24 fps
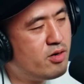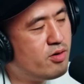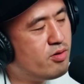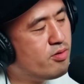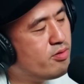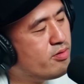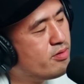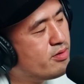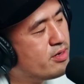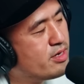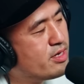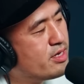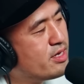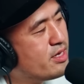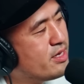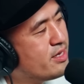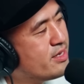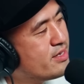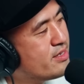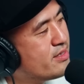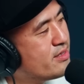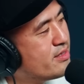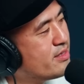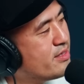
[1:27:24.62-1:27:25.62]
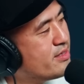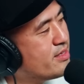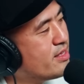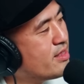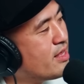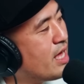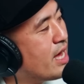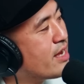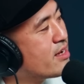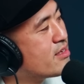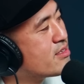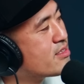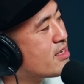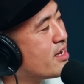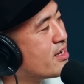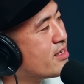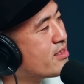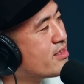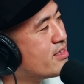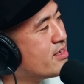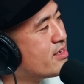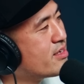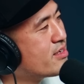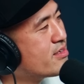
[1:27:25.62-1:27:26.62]
Oh, and in, in the lighter
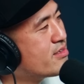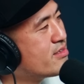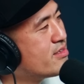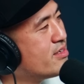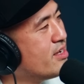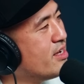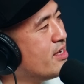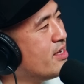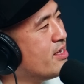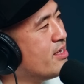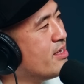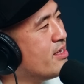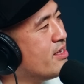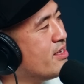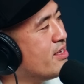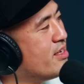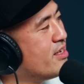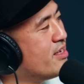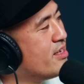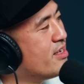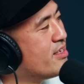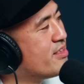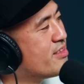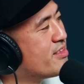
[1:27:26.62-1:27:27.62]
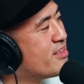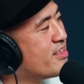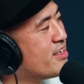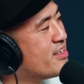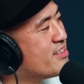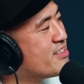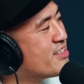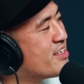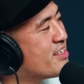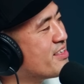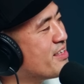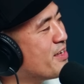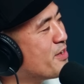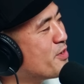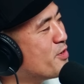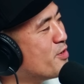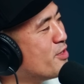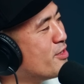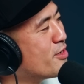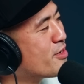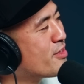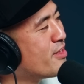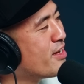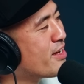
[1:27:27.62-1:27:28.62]
side of things, they said that
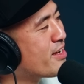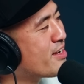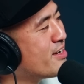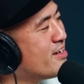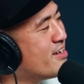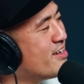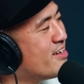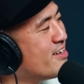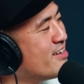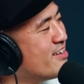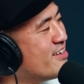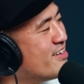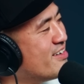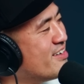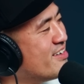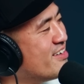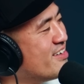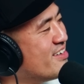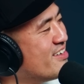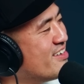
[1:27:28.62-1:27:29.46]
you look like uh,